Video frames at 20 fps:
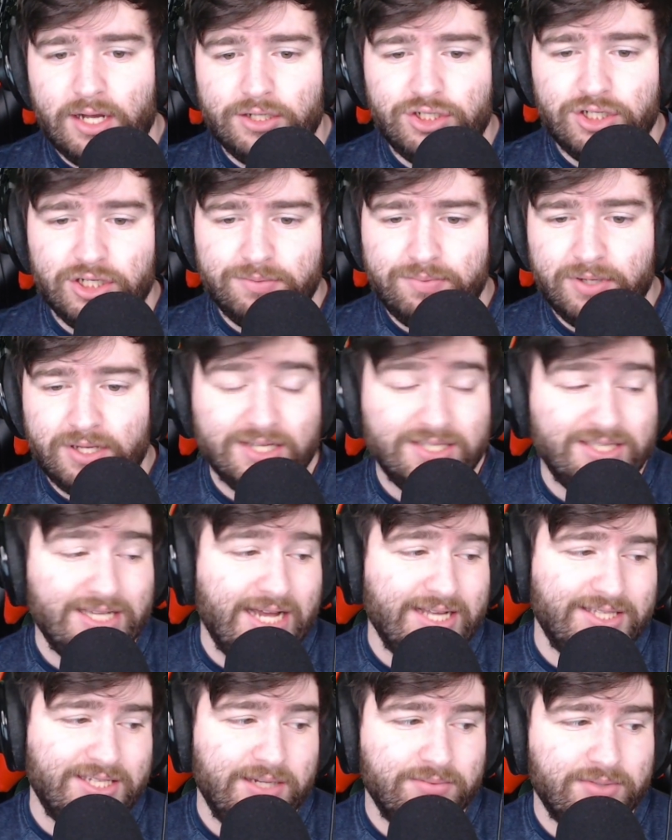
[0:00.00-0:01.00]
Just because
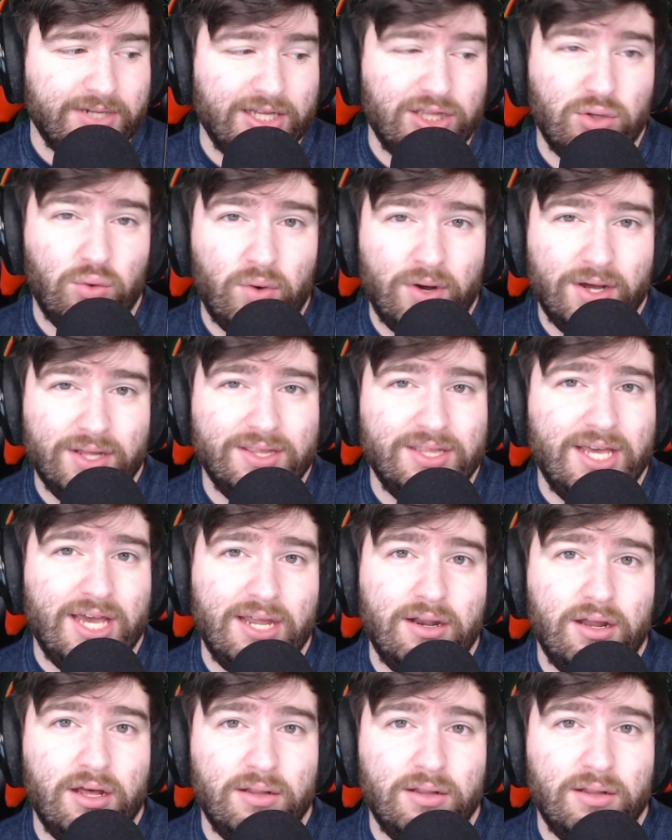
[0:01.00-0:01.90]
that seems like the one that